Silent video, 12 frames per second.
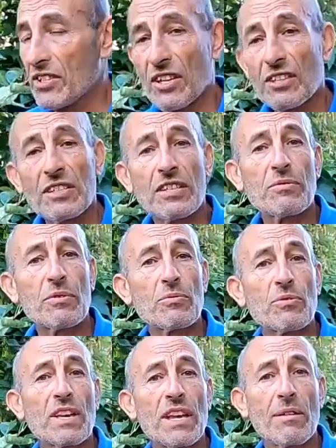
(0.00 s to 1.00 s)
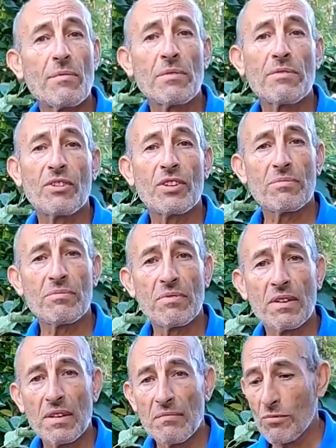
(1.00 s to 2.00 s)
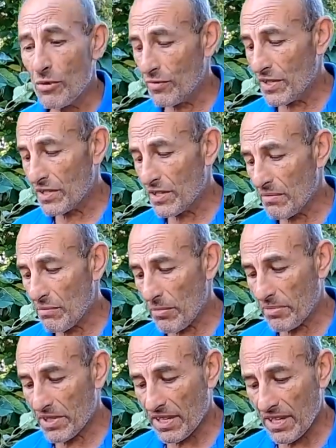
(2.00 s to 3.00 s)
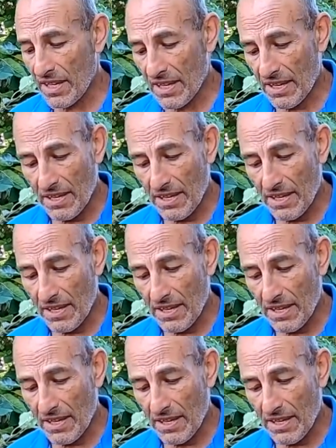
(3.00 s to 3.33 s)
actually, because this was here when we first moved into the property,